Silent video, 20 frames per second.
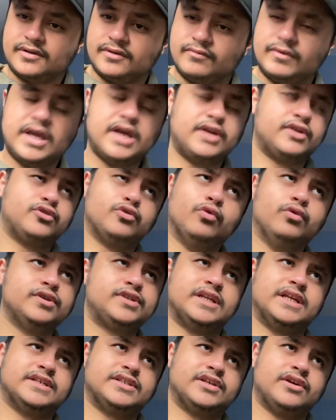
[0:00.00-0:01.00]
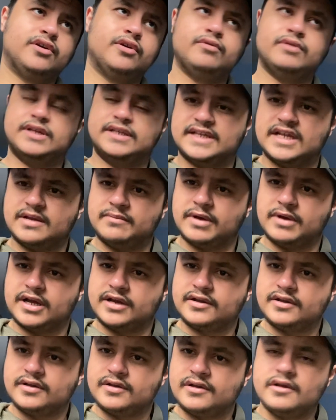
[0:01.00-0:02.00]
We had Dawson as our only centre
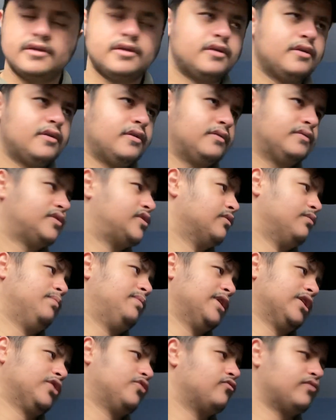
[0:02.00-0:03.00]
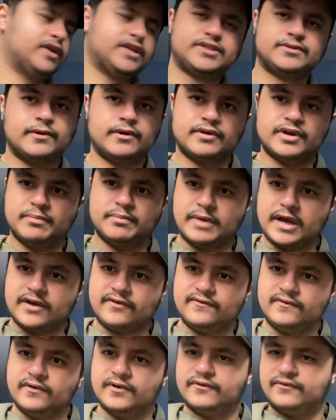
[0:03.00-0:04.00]
back. So we played Cresswell in the back
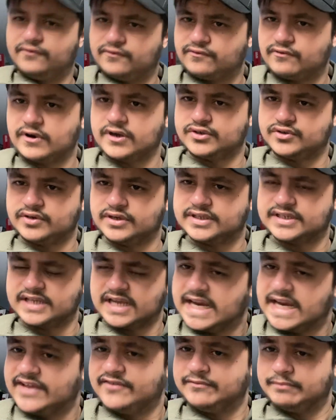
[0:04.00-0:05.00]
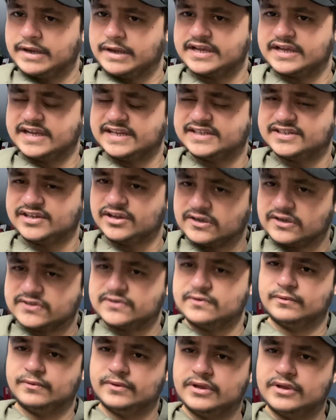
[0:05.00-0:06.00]
four and Fredericks at left back against
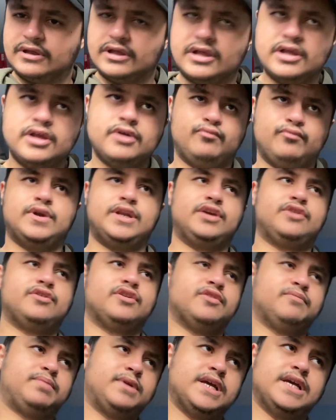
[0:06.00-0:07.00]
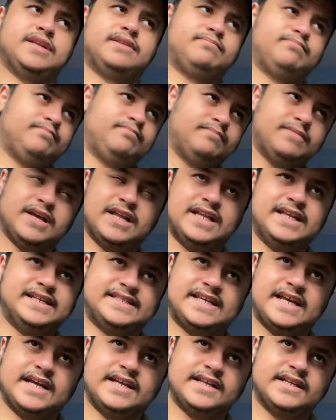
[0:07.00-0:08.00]
Arsenal. But he could have played
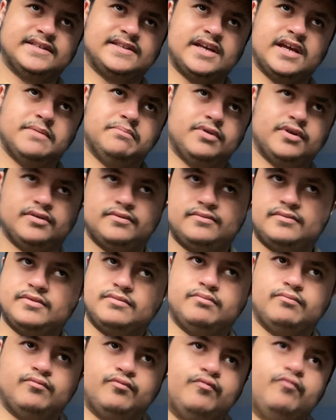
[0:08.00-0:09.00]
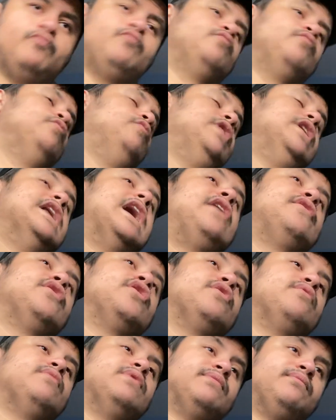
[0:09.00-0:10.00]
Elise at the time, but we now
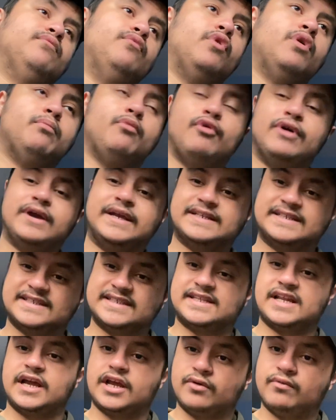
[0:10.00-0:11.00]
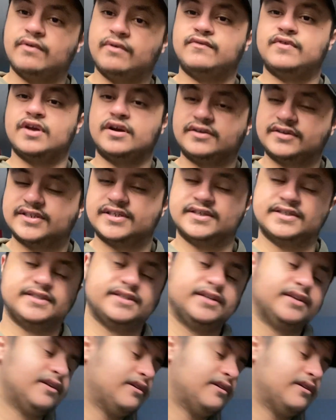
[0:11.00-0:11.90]
know what Moyes is like with youngsters.